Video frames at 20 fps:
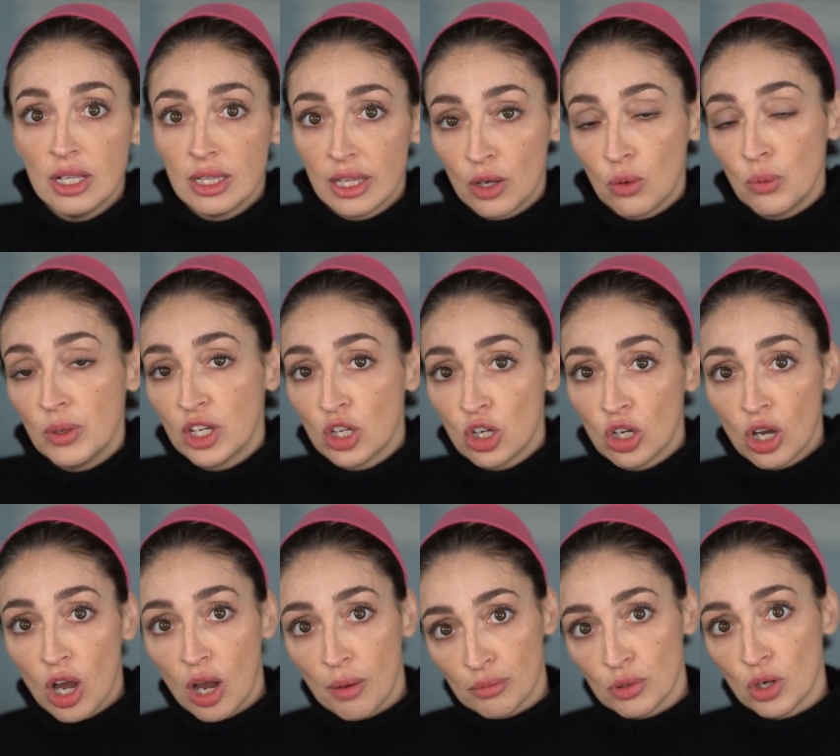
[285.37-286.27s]
like we
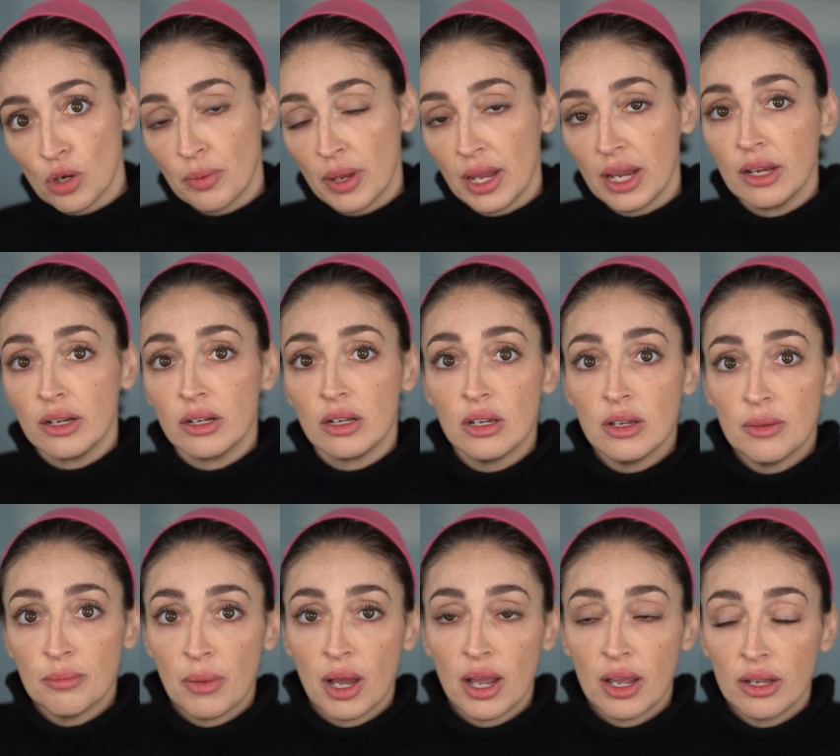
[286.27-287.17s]
cook on propane
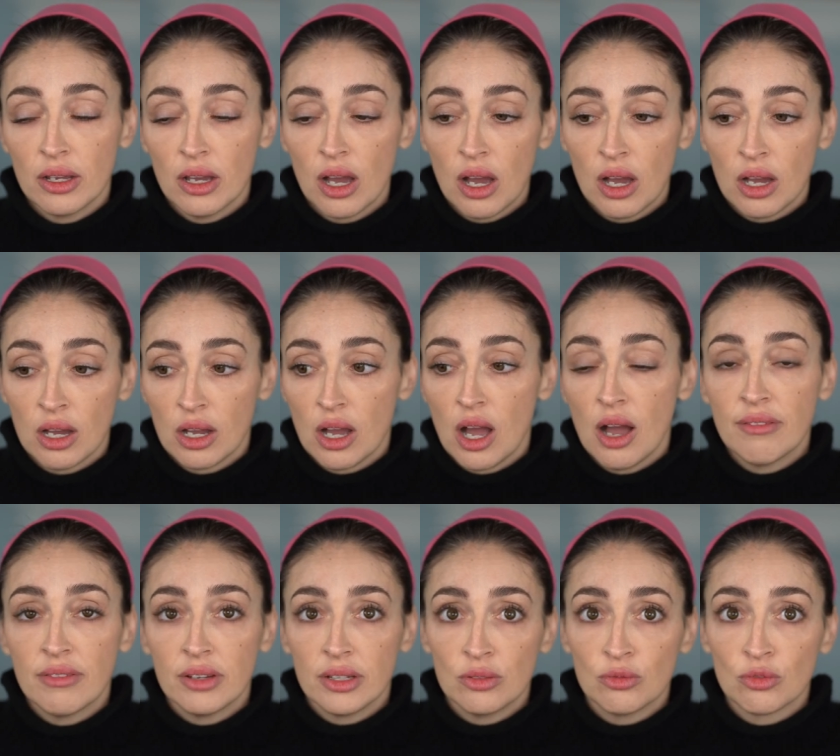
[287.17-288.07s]
my uh,
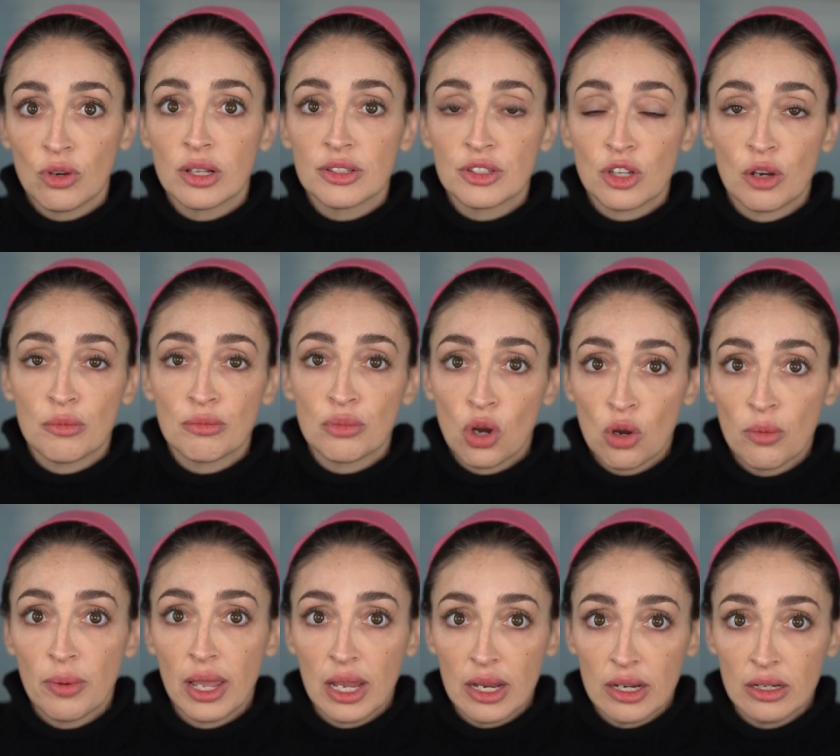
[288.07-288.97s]
oven runs on
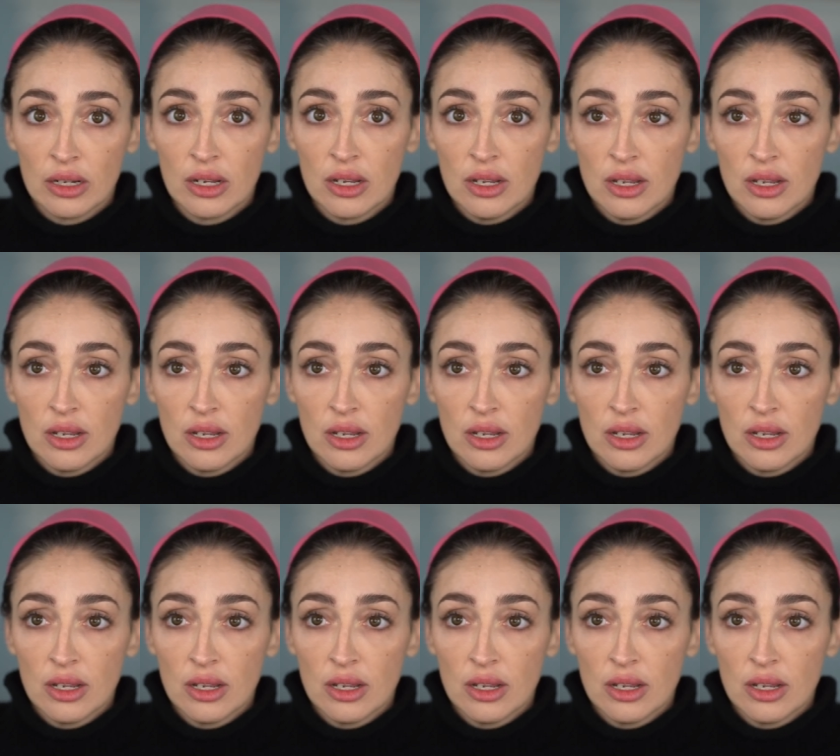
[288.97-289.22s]
propane